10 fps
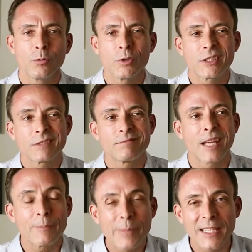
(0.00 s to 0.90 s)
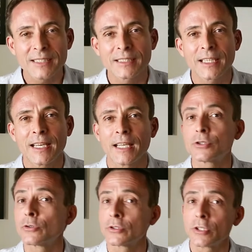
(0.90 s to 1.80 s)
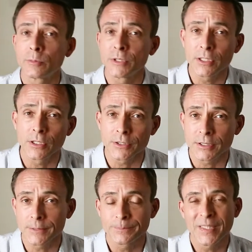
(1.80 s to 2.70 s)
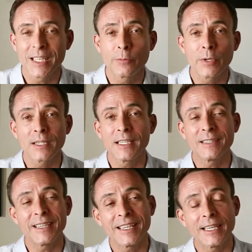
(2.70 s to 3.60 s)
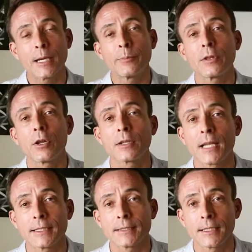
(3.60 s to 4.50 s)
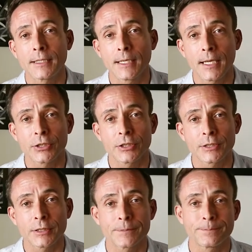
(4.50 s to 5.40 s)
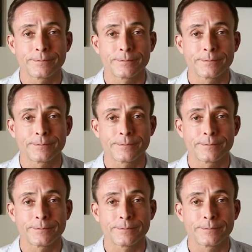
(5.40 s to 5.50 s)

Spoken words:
which at best they get short-term results and rarely ending up with long-lasting connections.